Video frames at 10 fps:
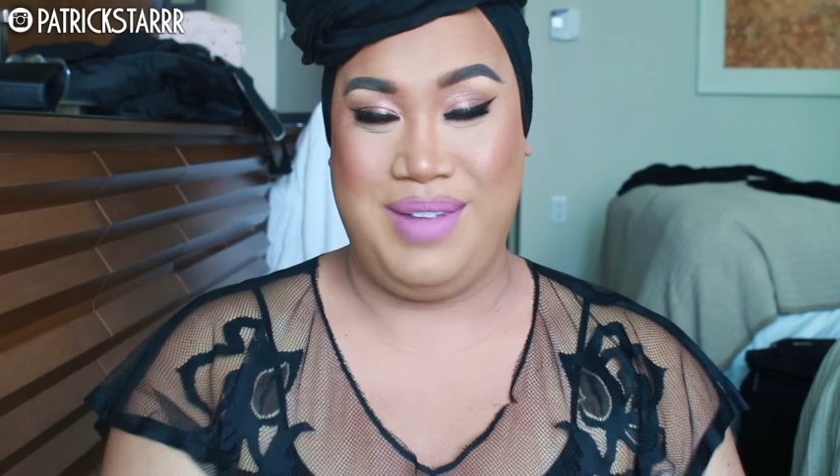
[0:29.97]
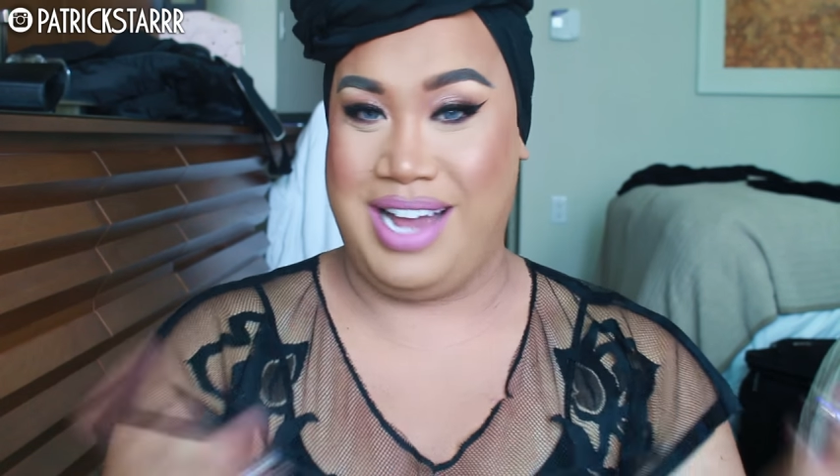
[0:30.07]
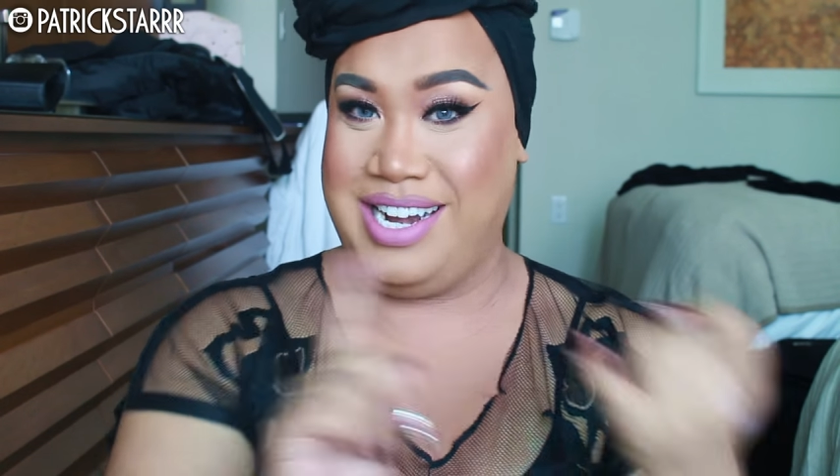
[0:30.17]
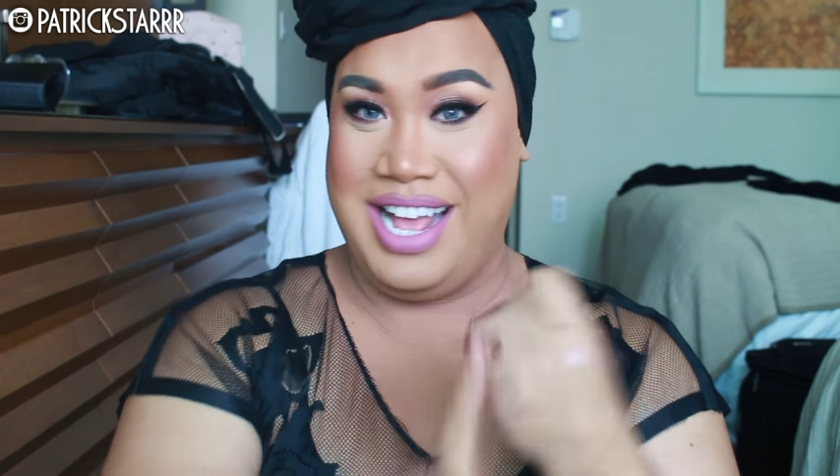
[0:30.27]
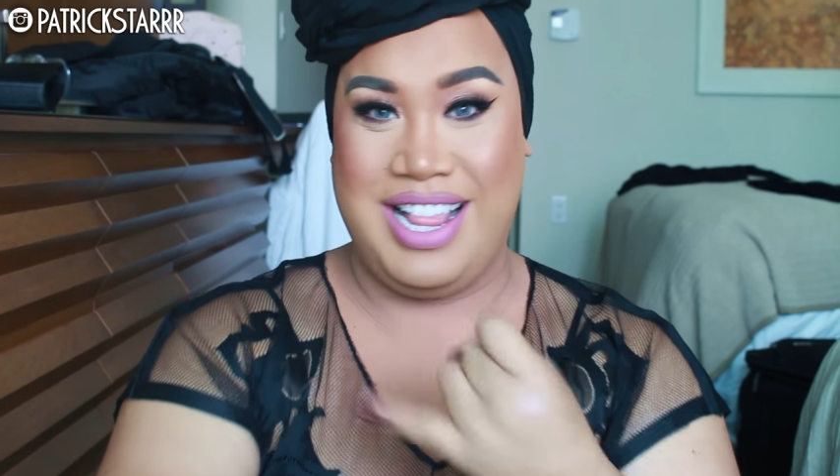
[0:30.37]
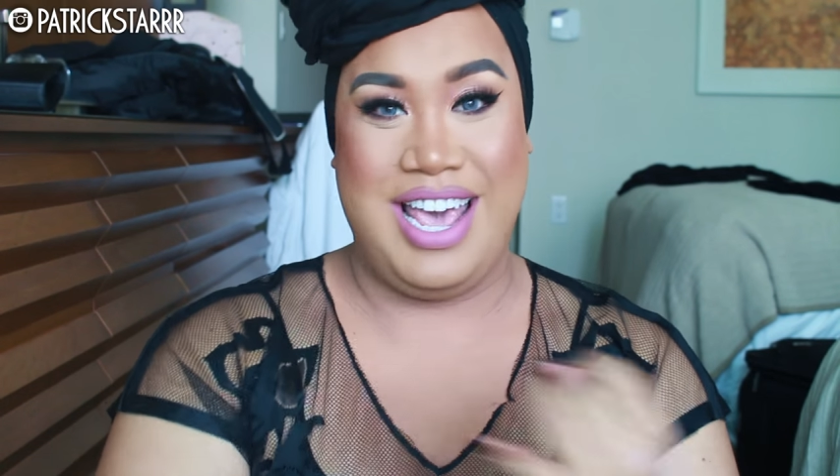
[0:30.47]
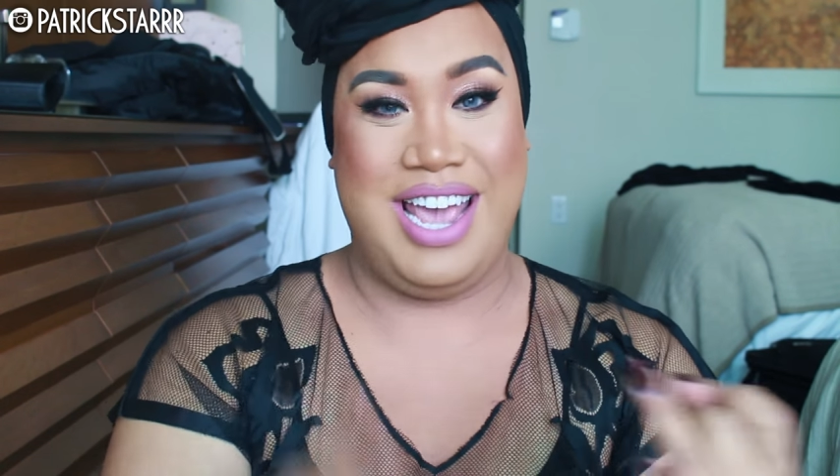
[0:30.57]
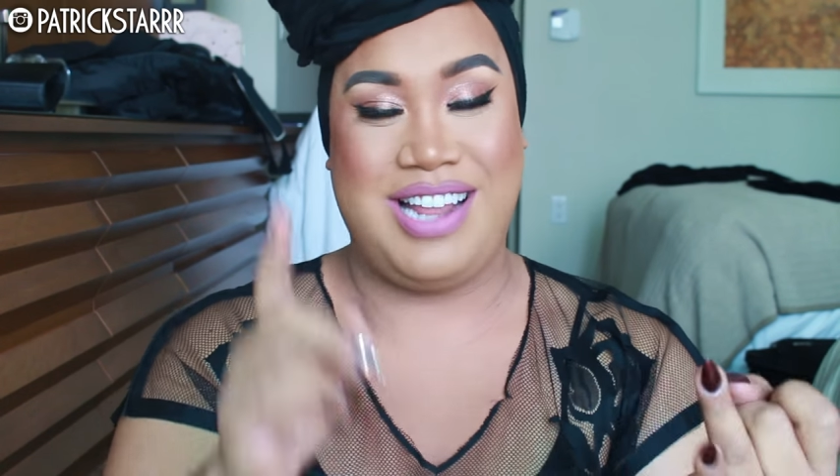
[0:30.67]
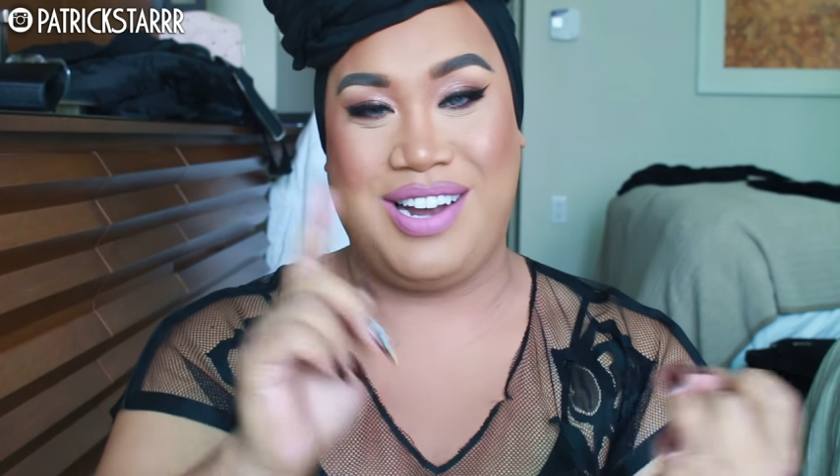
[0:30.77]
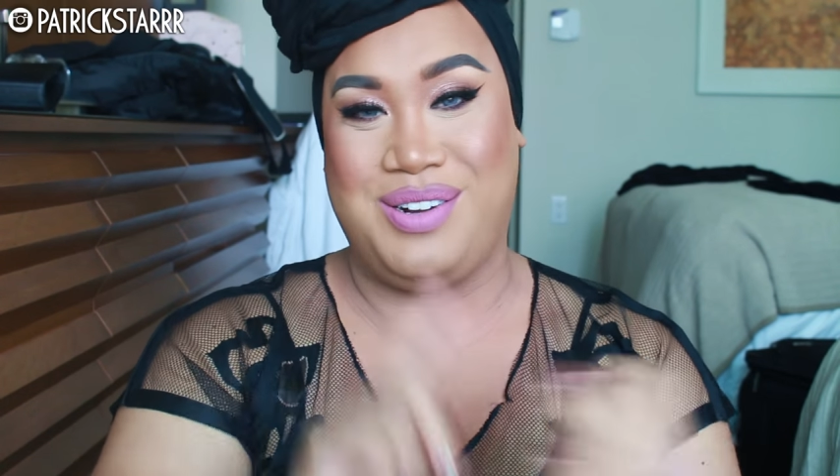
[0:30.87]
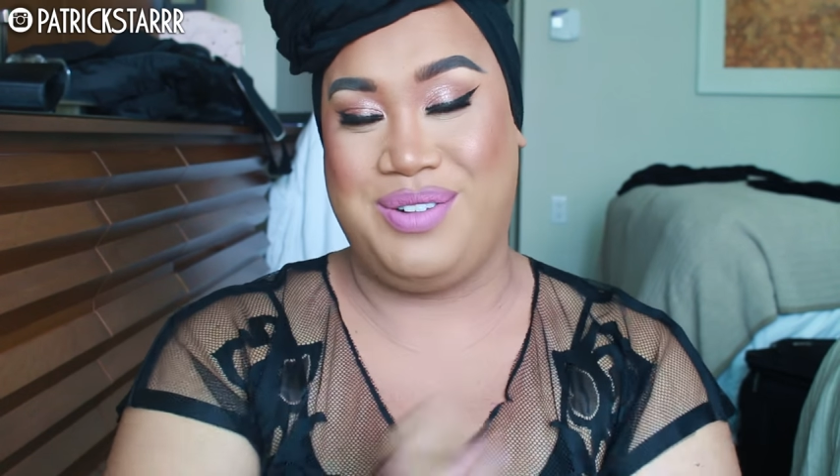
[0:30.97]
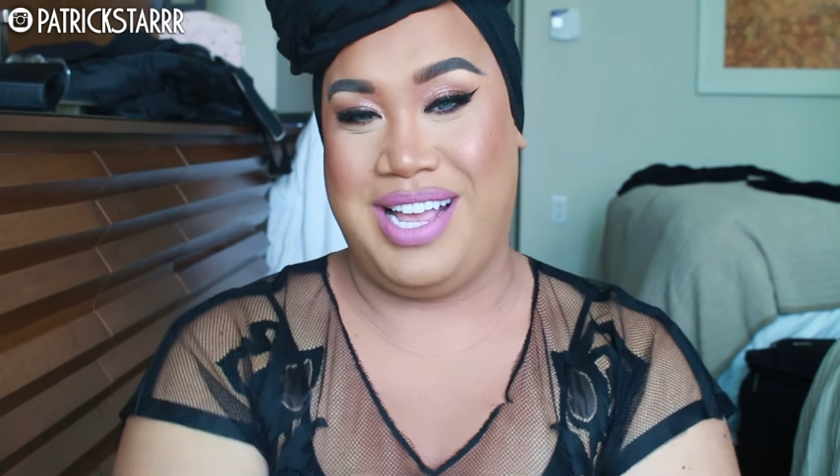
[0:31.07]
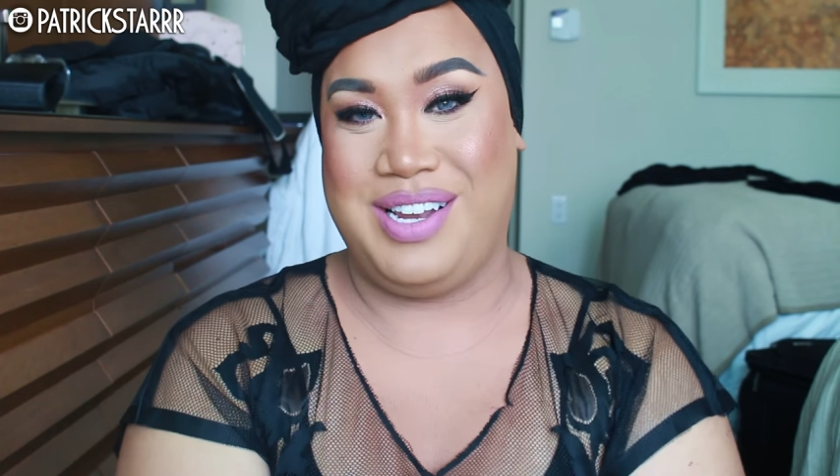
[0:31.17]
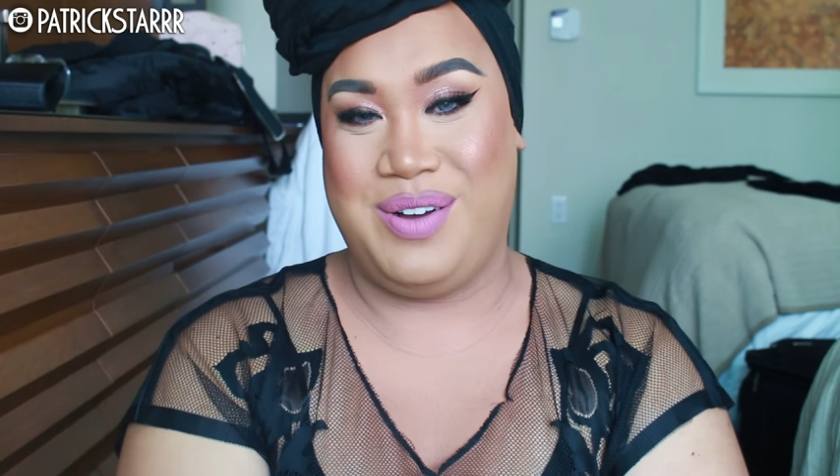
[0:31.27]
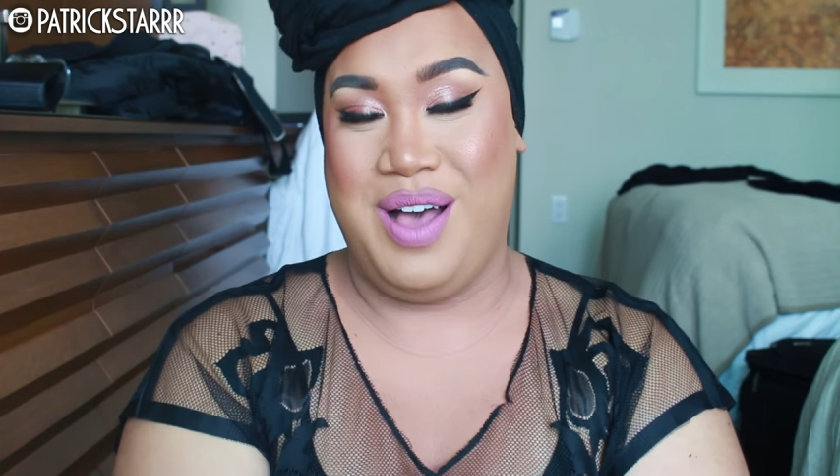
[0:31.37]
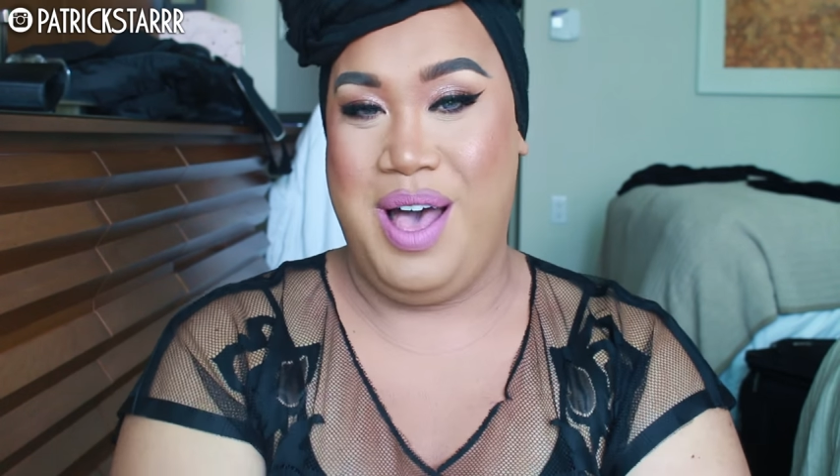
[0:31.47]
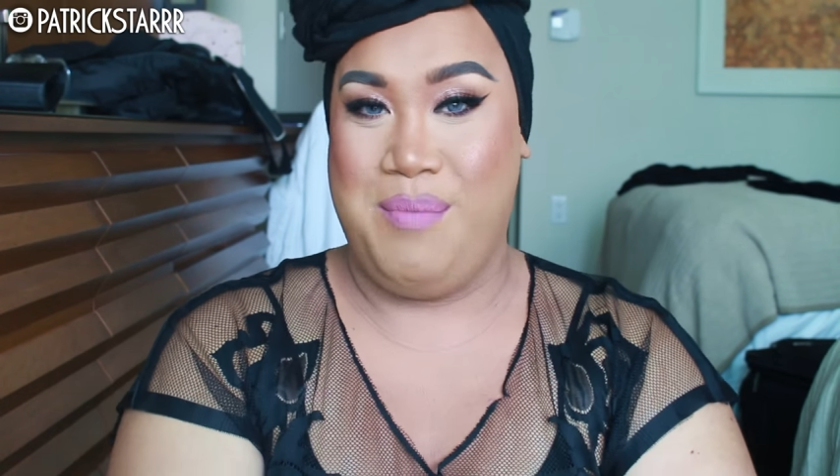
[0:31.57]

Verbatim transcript: not in LA, not in Orlando,